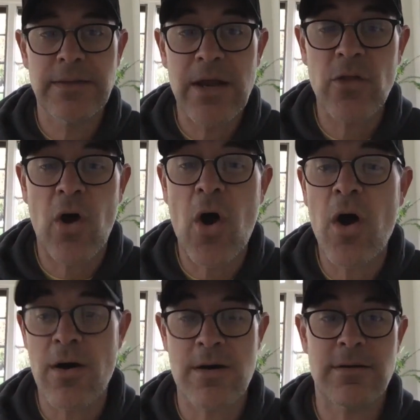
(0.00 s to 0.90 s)
They are the
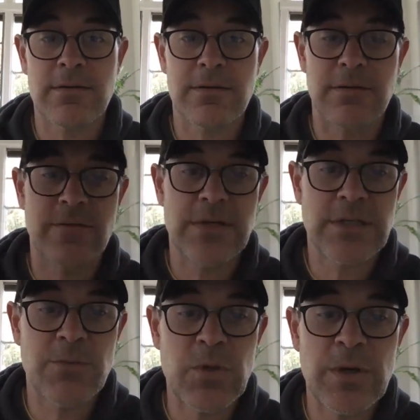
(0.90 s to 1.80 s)
heart of this
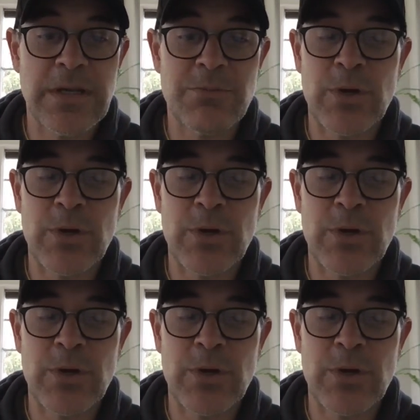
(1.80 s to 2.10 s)
community,